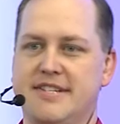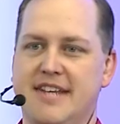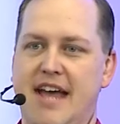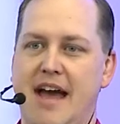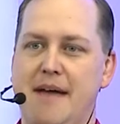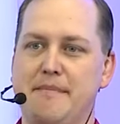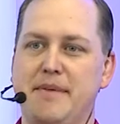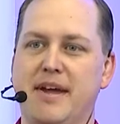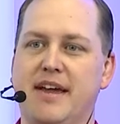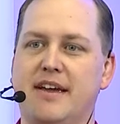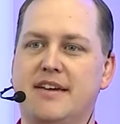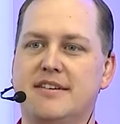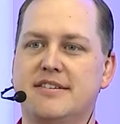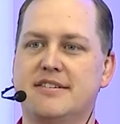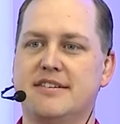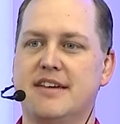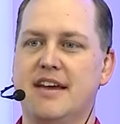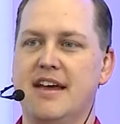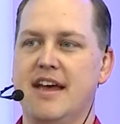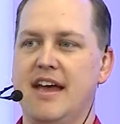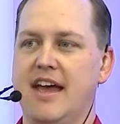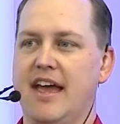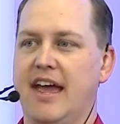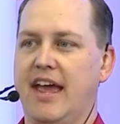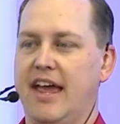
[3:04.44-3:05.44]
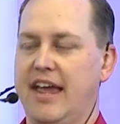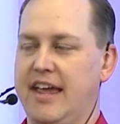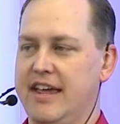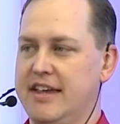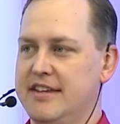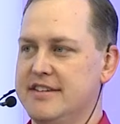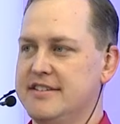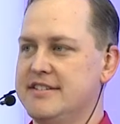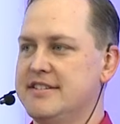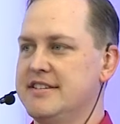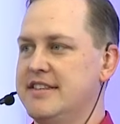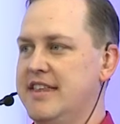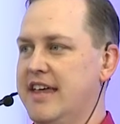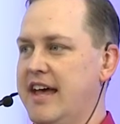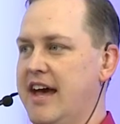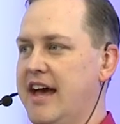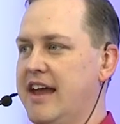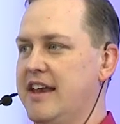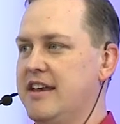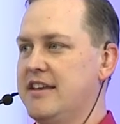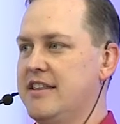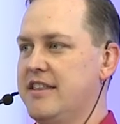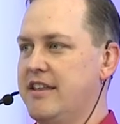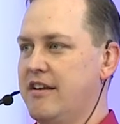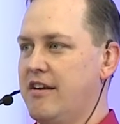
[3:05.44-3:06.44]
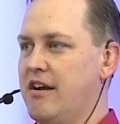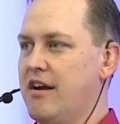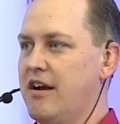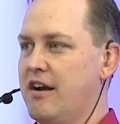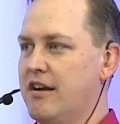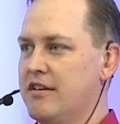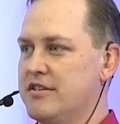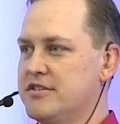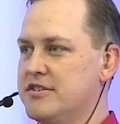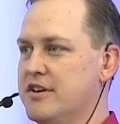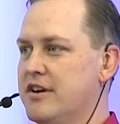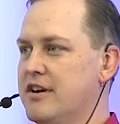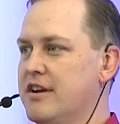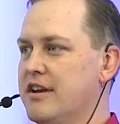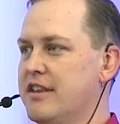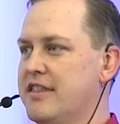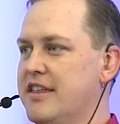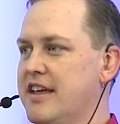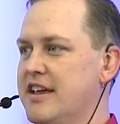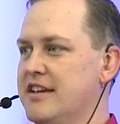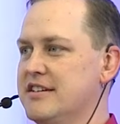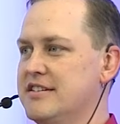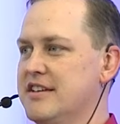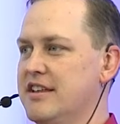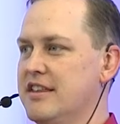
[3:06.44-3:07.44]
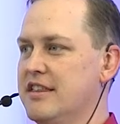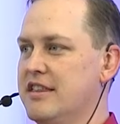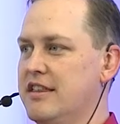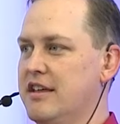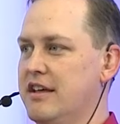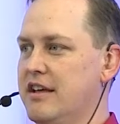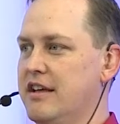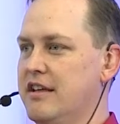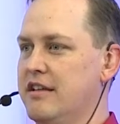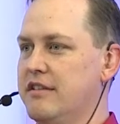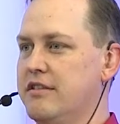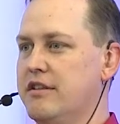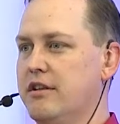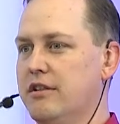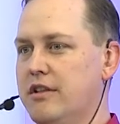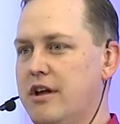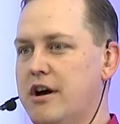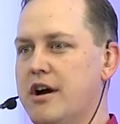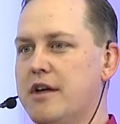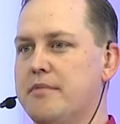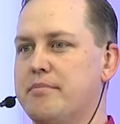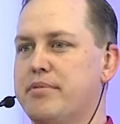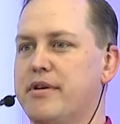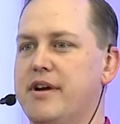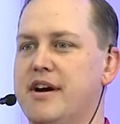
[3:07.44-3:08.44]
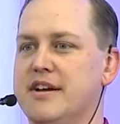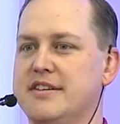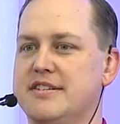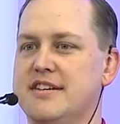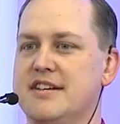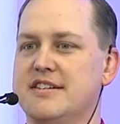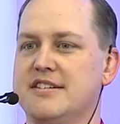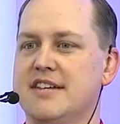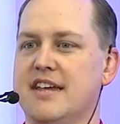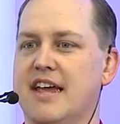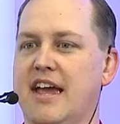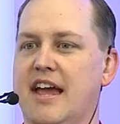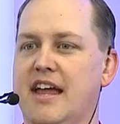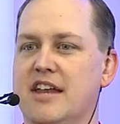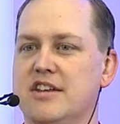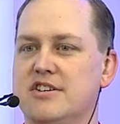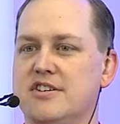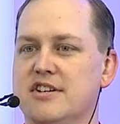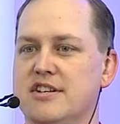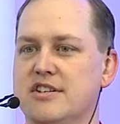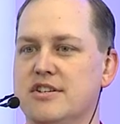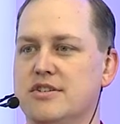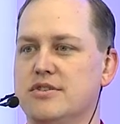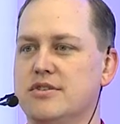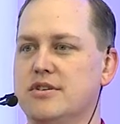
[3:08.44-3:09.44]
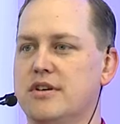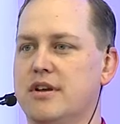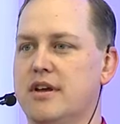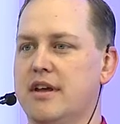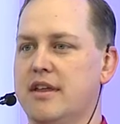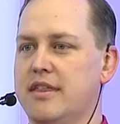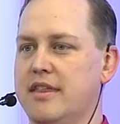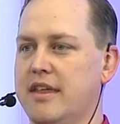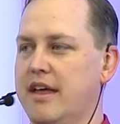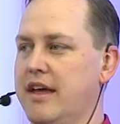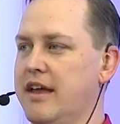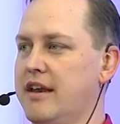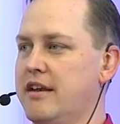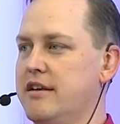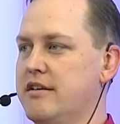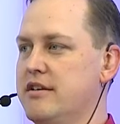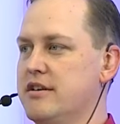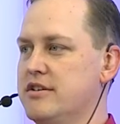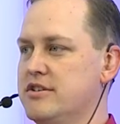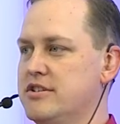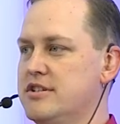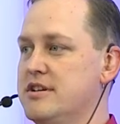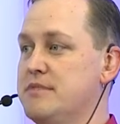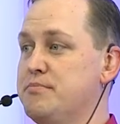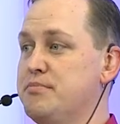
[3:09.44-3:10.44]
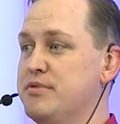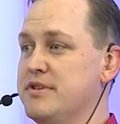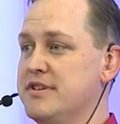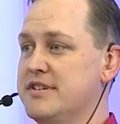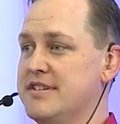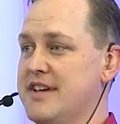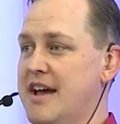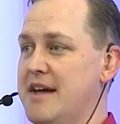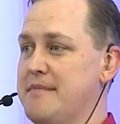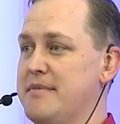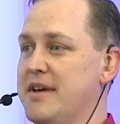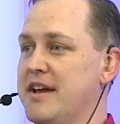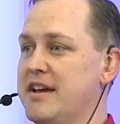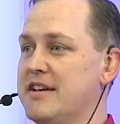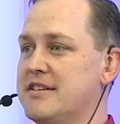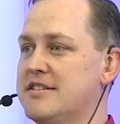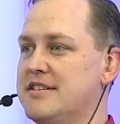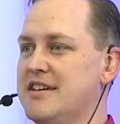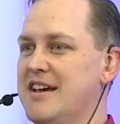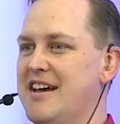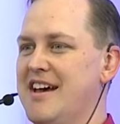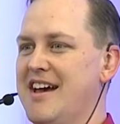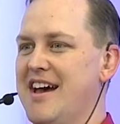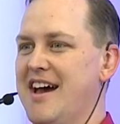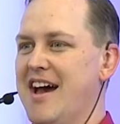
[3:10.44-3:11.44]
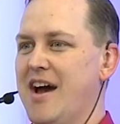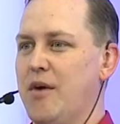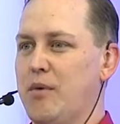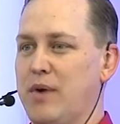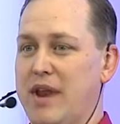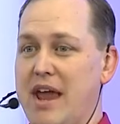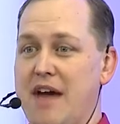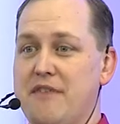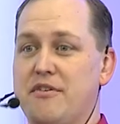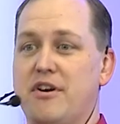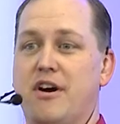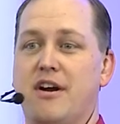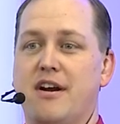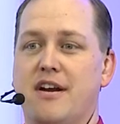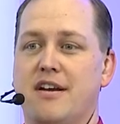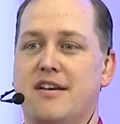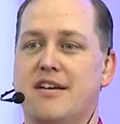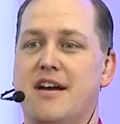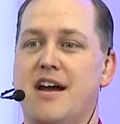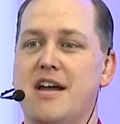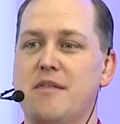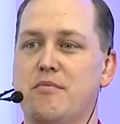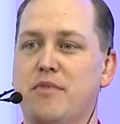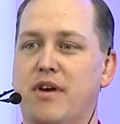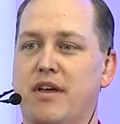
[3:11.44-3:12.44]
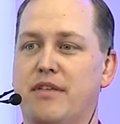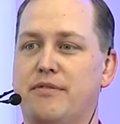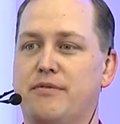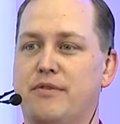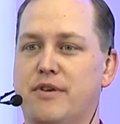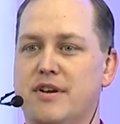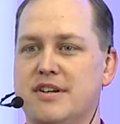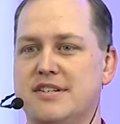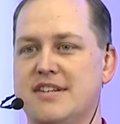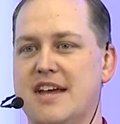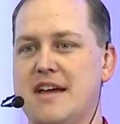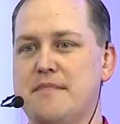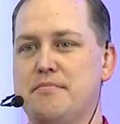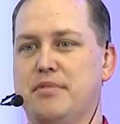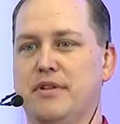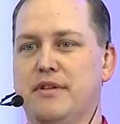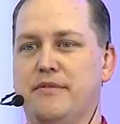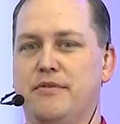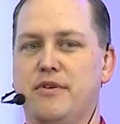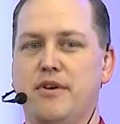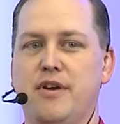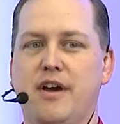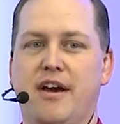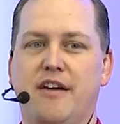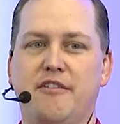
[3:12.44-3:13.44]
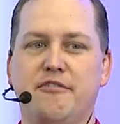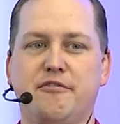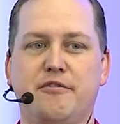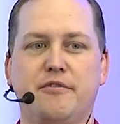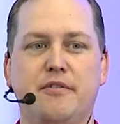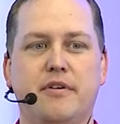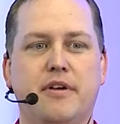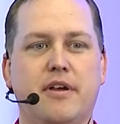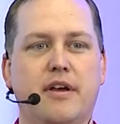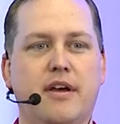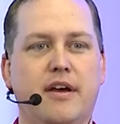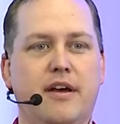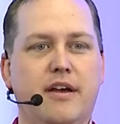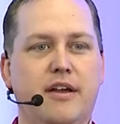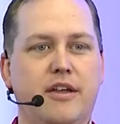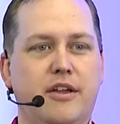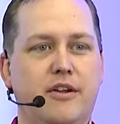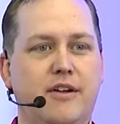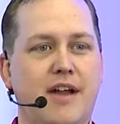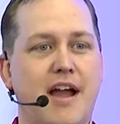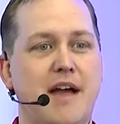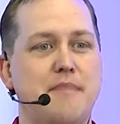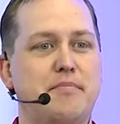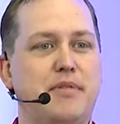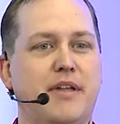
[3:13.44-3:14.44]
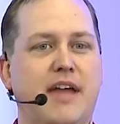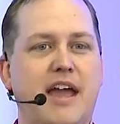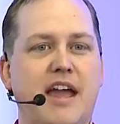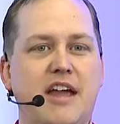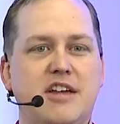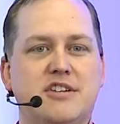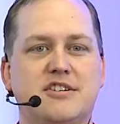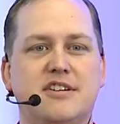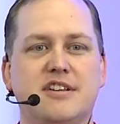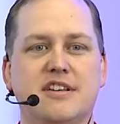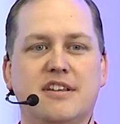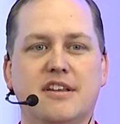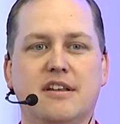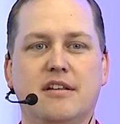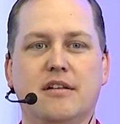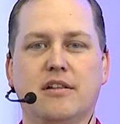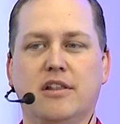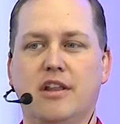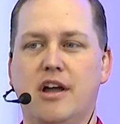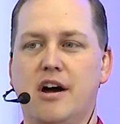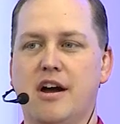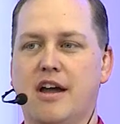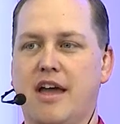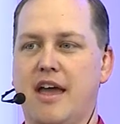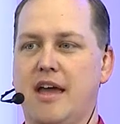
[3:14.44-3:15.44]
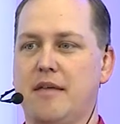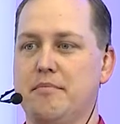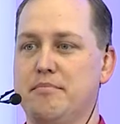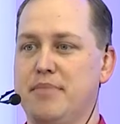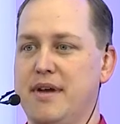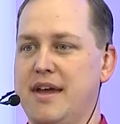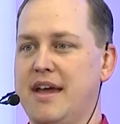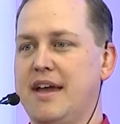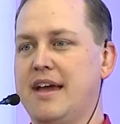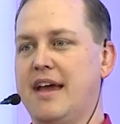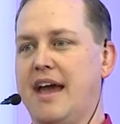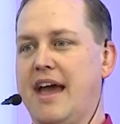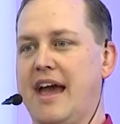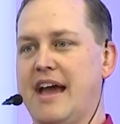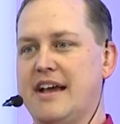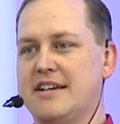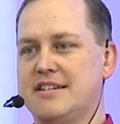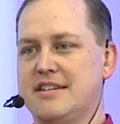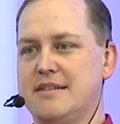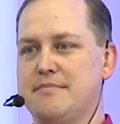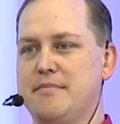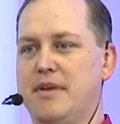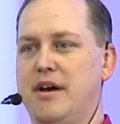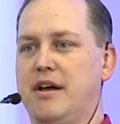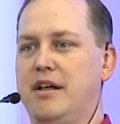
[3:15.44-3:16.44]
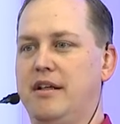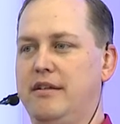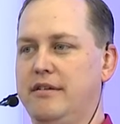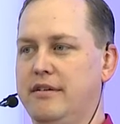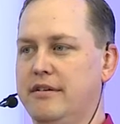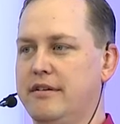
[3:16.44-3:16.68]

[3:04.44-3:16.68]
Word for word: Zabbix is that there are certain things that the, the log processing engines that ship with Zabbix would have a hard time with. For example, if you have uh, your application logging big X M L